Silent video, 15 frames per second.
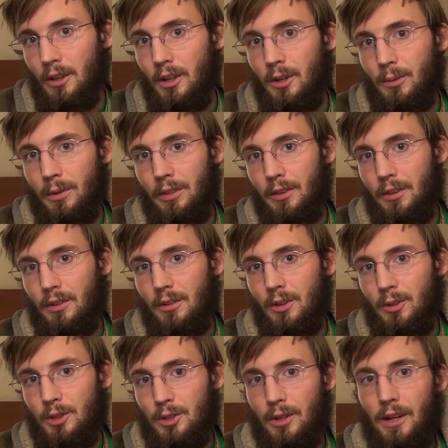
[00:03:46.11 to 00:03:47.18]
along with the
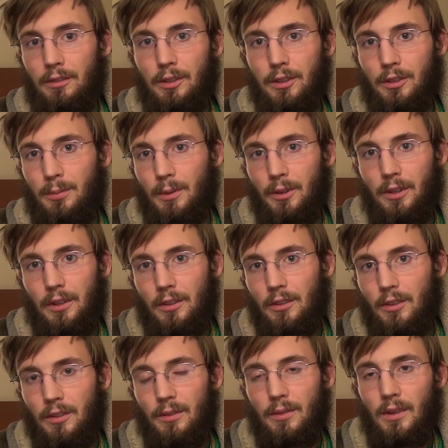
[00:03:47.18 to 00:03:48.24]
whole travel
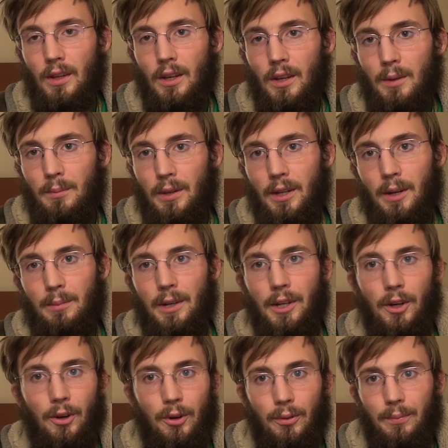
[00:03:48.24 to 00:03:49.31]
experience and being on
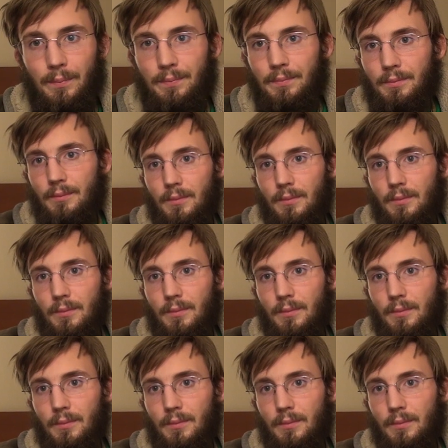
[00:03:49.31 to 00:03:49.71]
my own